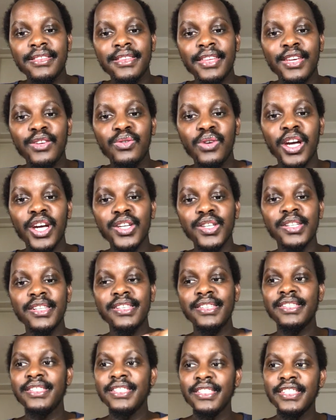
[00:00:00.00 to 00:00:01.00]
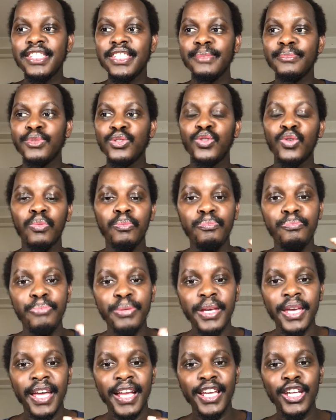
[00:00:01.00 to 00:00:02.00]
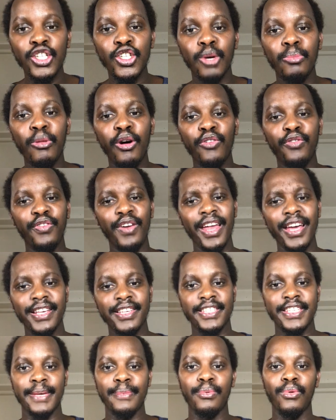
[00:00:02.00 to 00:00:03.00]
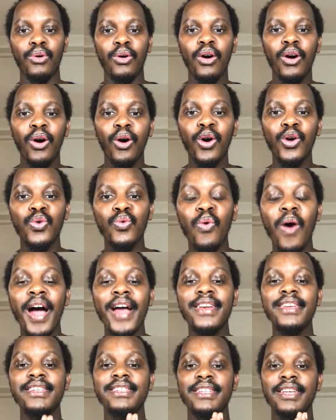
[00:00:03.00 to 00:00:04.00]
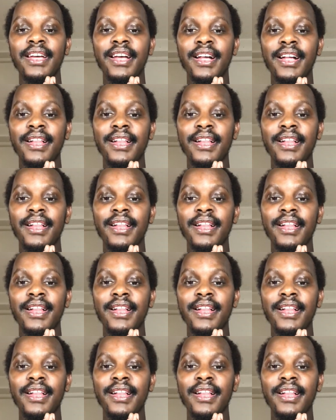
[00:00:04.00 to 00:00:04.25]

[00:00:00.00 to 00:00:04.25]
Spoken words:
education system to be a little more flexible on what